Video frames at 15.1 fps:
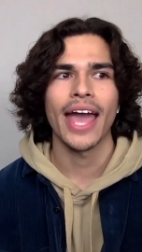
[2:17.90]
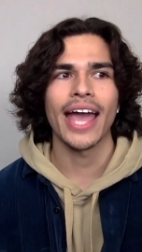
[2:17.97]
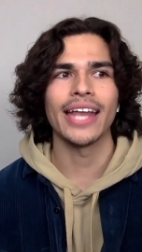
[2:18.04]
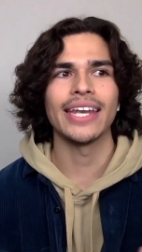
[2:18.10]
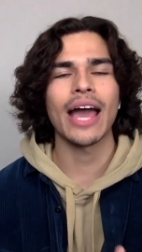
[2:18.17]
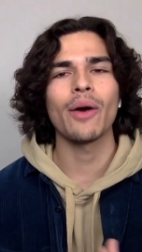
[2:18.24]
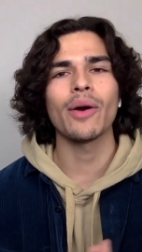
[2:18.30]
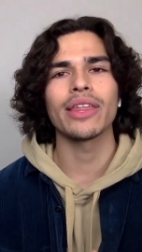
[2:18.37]

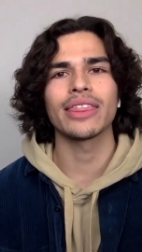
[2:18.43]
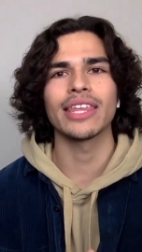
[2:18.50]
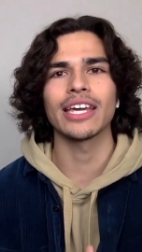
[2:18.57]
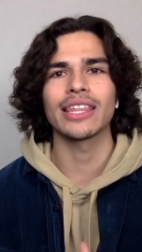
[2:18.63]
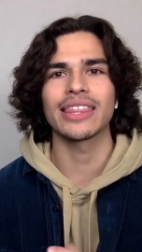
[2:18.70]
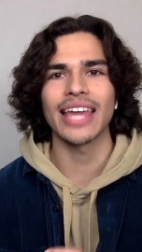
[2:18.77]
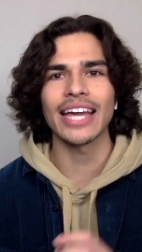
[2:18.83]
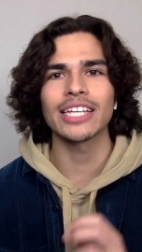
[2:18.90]
And now I
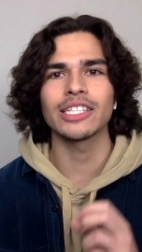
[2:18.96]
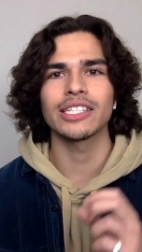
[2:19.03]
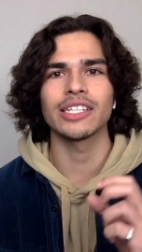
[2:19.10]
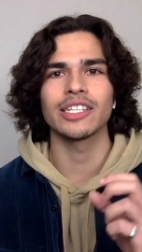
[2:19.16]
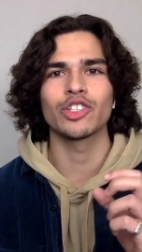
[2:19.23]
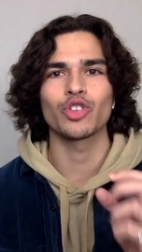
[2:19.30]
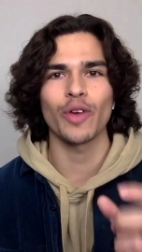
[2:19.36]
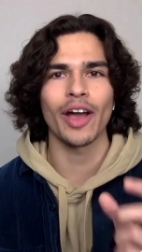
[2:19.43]
think thanks
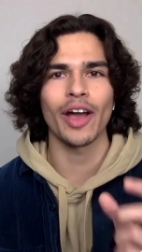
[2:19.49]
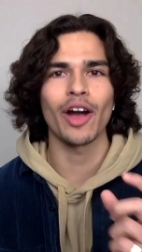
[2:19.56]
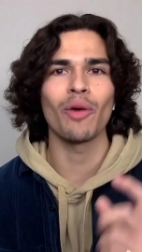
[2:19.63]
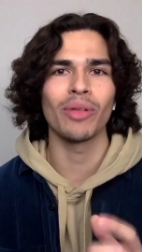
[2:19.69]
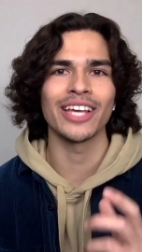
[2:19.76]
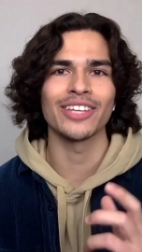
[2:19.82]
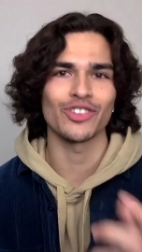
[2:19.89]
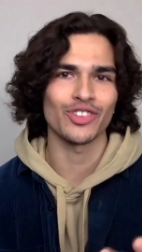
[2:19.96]
to
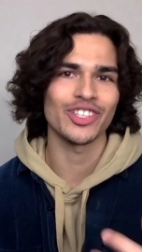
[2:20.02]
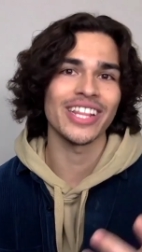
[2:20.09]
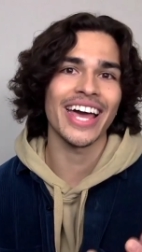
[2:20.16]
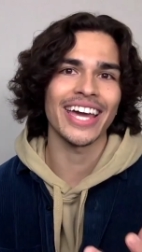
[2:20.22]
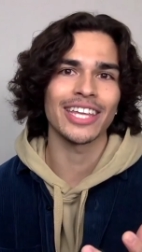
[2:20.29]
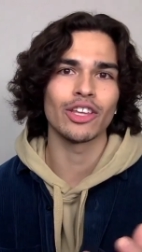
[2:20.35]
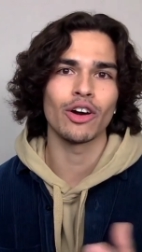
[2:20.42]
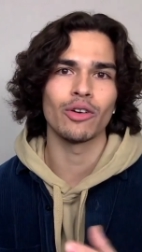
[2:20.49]
trailblazers
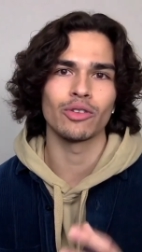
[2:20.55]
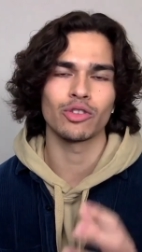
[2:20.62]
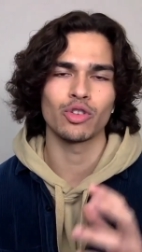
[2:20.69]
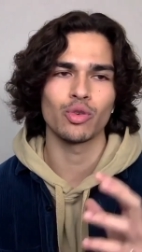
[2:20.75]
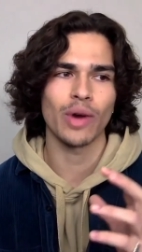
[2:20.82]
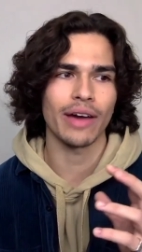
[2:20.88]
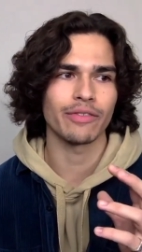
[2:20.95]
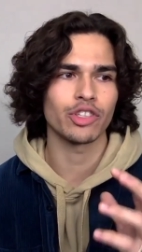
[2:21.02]
like those
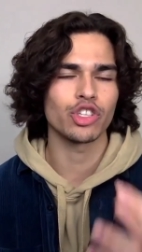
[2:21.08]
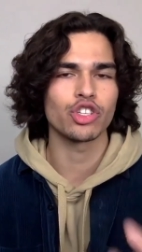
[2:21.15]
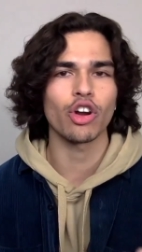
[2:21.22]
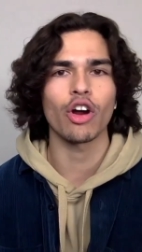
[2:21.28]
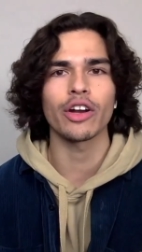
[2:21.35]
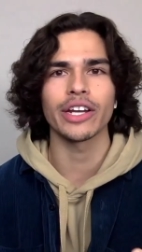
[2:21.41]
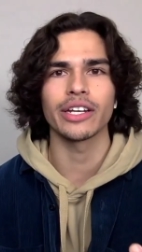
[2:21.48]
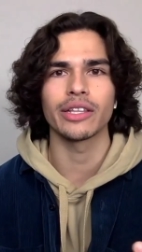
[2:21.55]
who have
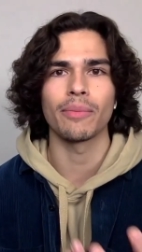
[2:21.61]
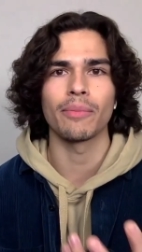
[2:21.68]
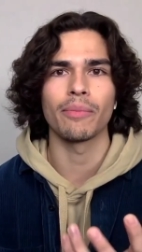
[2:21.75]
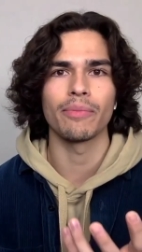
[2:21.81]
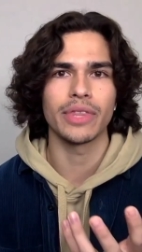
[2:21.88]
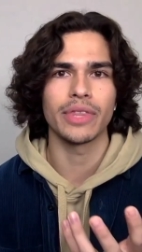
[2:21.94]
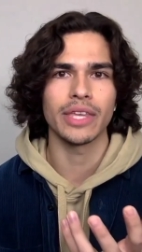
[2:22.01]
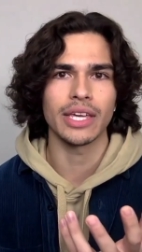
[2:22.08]
started
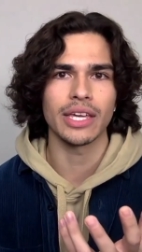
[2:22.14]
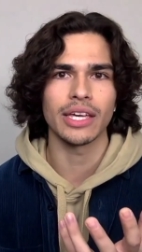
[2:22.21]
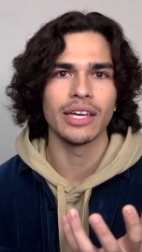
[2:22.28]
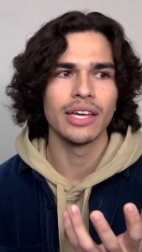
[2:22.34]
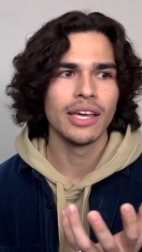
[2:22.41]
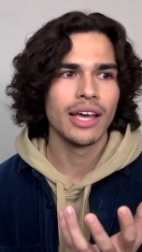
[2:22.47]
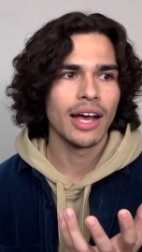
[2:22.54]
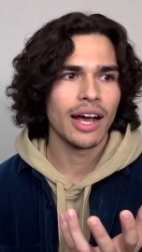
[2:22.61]
the, the,